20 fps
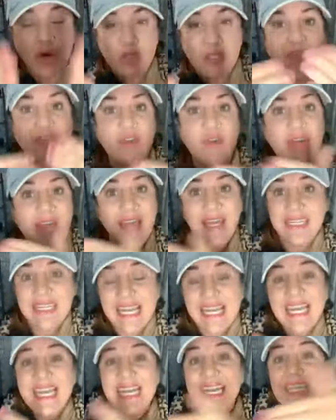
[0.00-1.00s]
of you that didn't
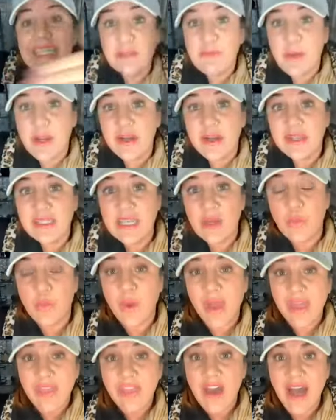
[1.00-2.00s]
experience it with
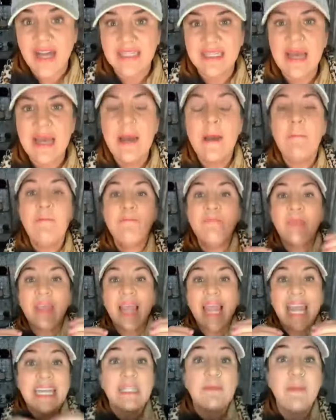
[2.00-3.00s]
us,
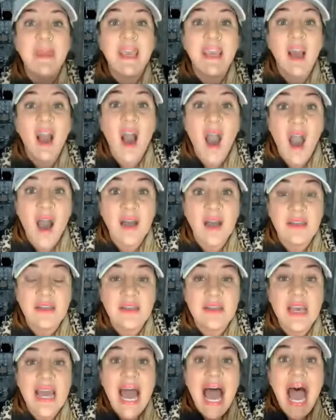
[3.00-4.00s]
is because
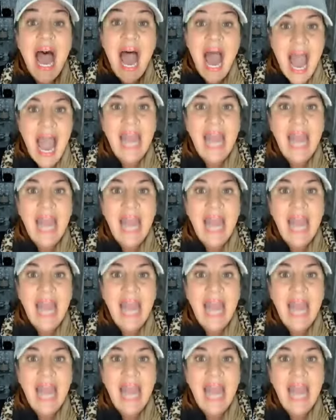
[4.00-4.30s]
I